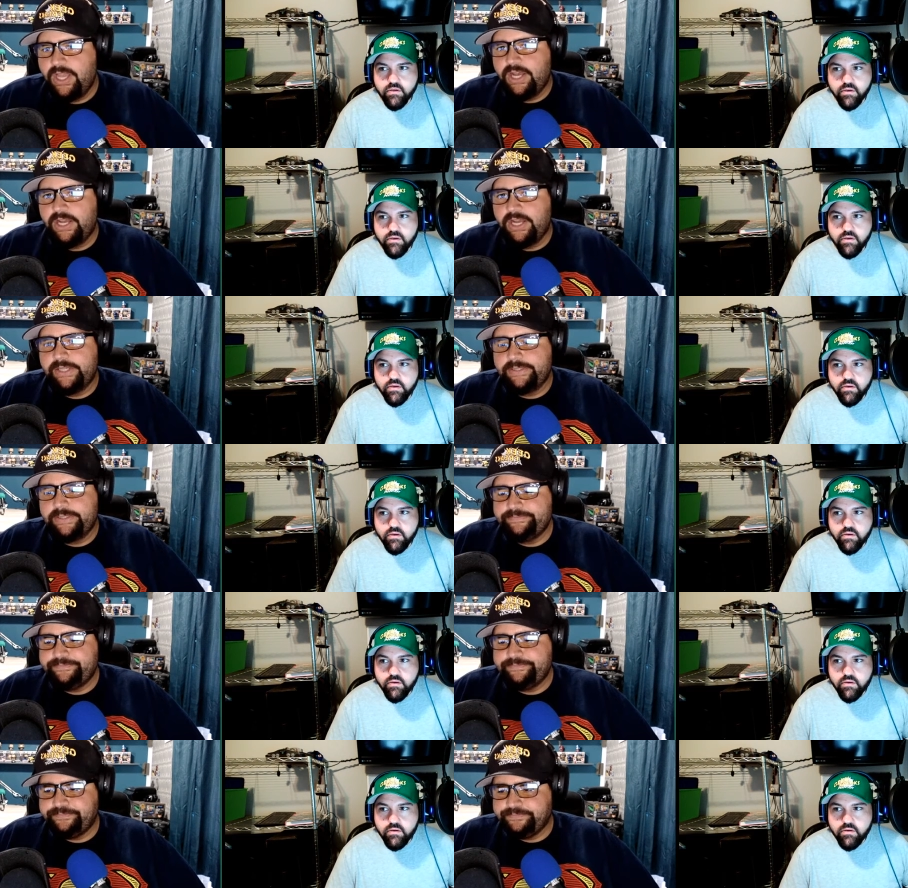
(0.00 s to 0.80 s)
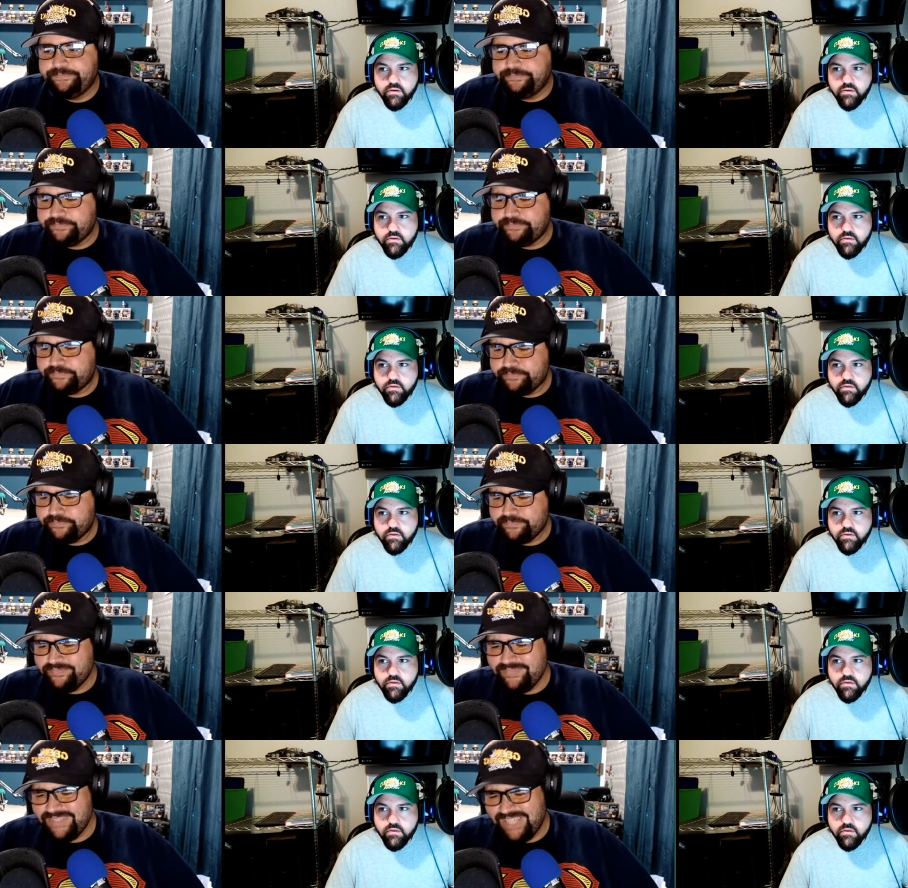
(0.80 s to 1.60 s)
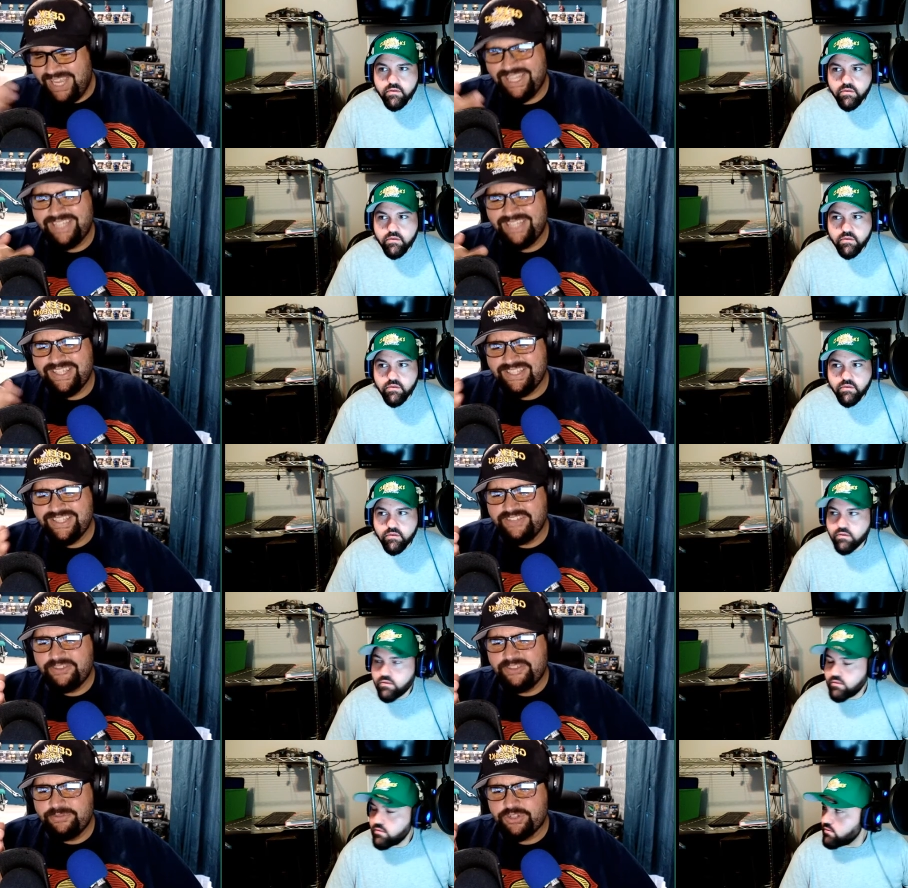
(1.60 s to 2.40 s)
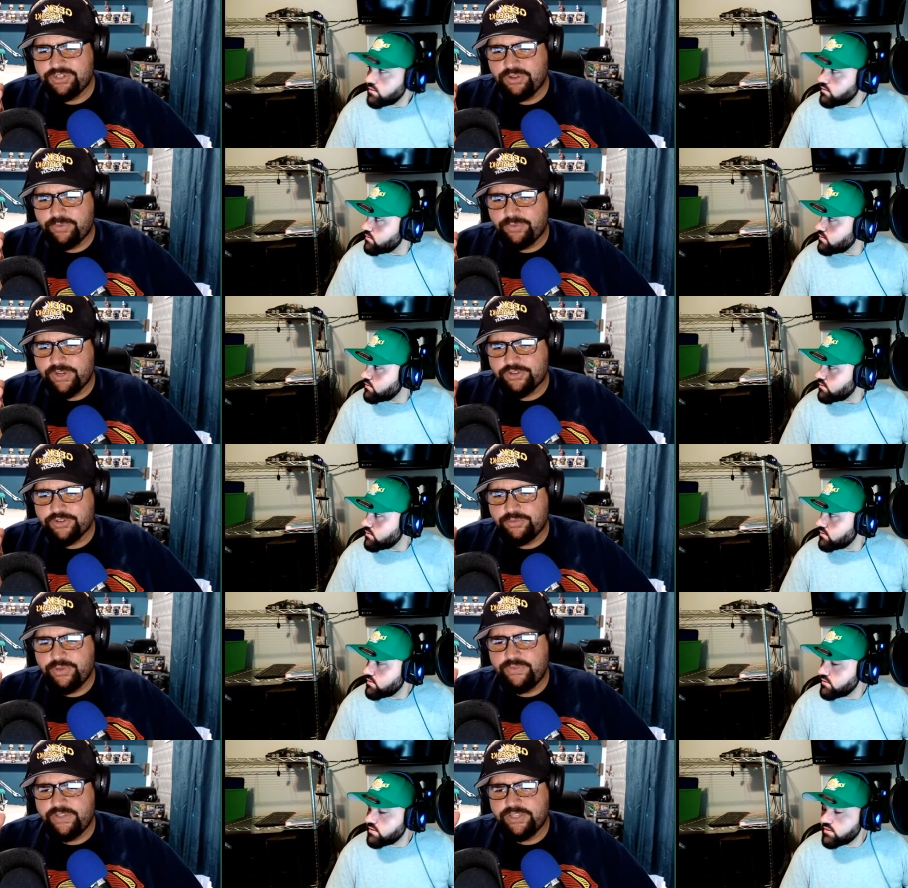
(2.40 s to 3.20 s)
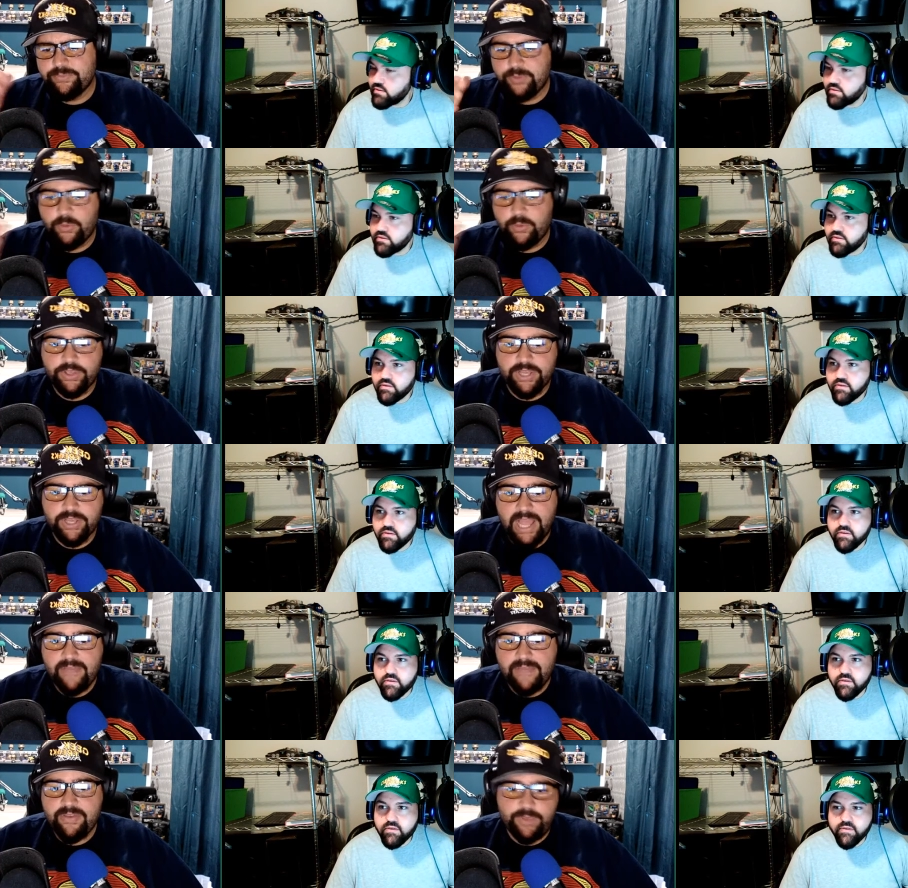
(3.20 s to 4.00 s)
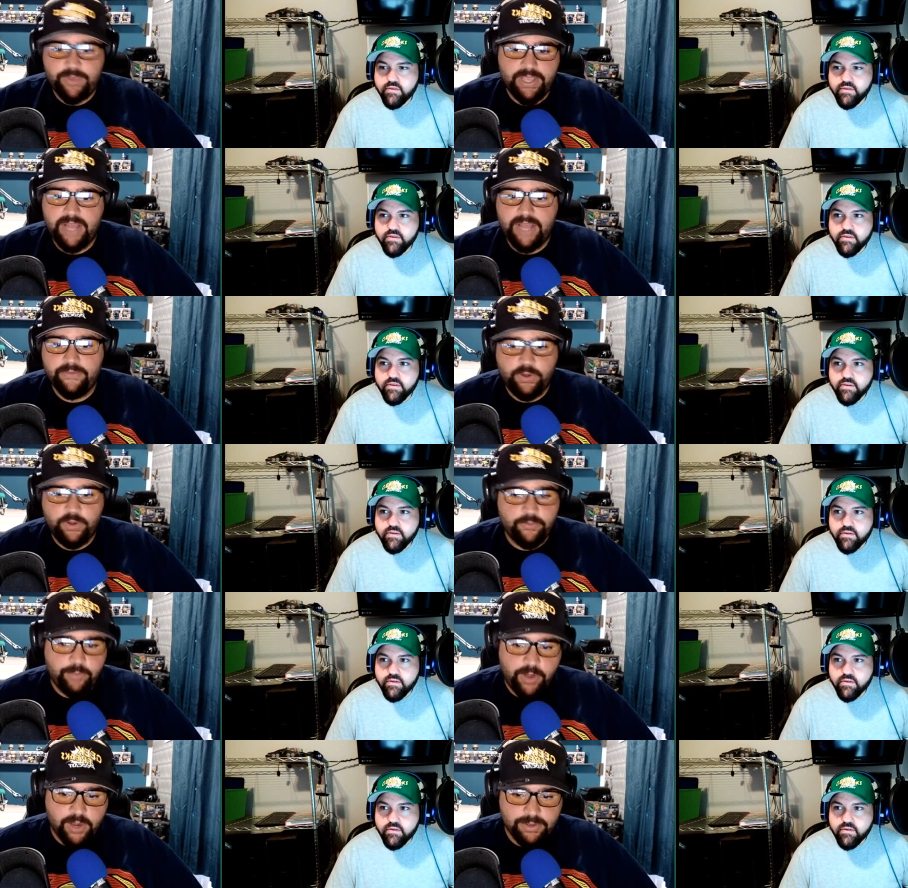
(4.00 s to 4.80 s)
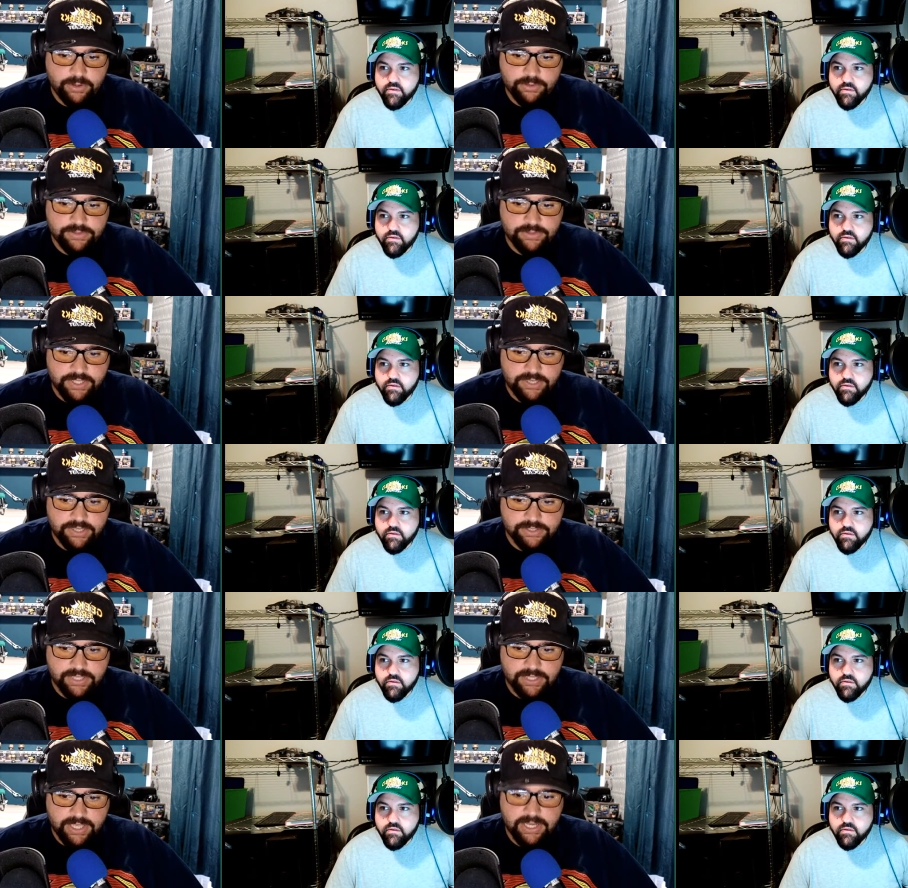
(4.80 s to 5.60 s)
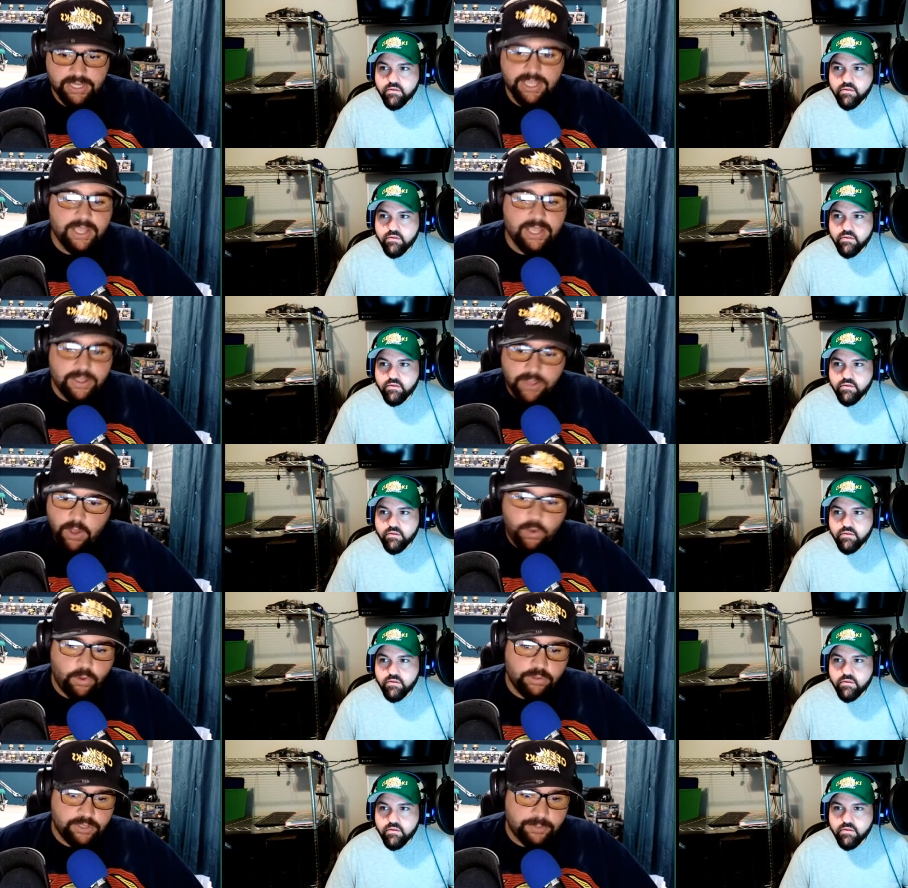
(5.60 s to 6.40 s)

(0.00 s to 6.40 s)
Speaker 1: Uh, I like the idea of them showing retro movies, but we could have that. We could have where if Paramount owns theaters again, only